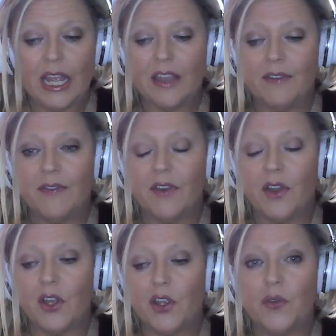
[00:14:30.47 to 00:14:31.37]
If
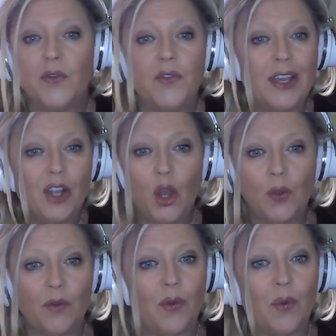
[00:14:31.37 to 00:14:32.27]
you feel
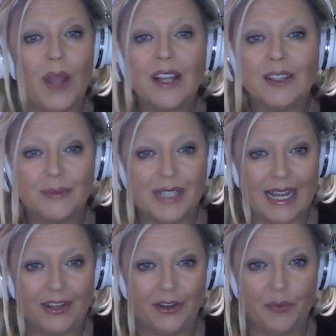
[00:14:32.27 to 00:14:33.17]
overwhelmed
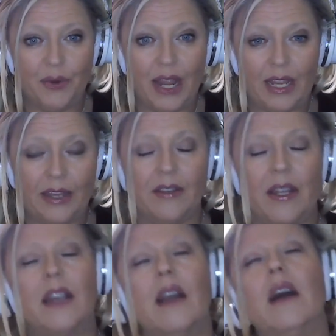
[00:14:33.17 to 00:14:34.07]
and you're praying, you're
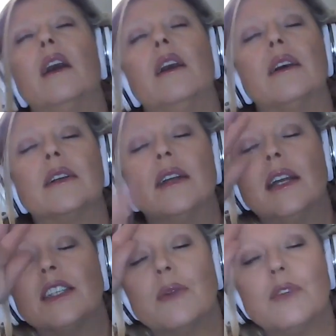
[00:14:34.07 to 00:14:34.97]
like, oh
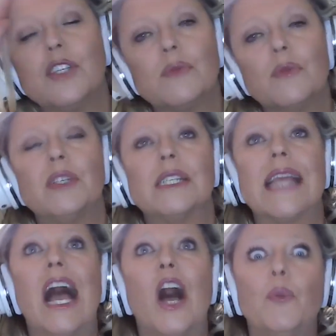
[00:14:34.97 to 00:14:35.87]
gosh, I wish someone would just
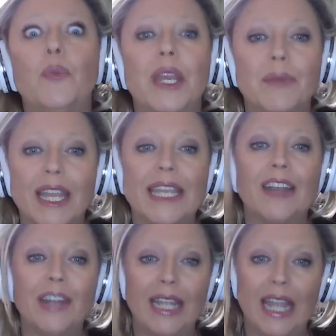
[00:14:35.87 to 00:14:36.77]
help me. Am I
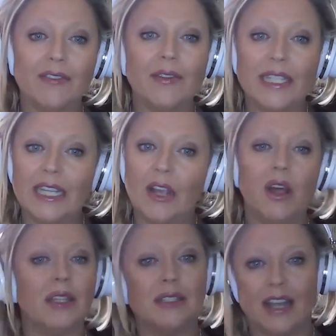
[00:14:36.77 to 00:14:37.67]
carrying everything
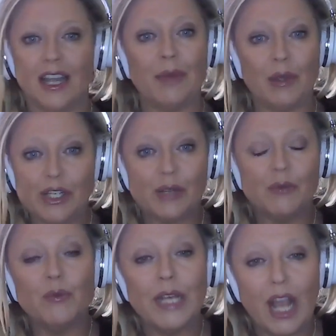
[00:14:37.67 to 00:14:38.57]
all the time? I wish
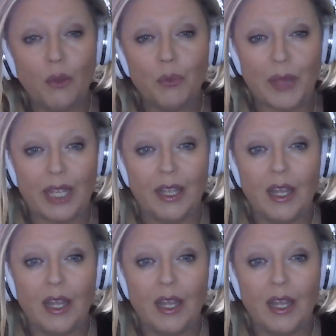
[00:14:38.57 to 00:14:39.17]
someone would help me.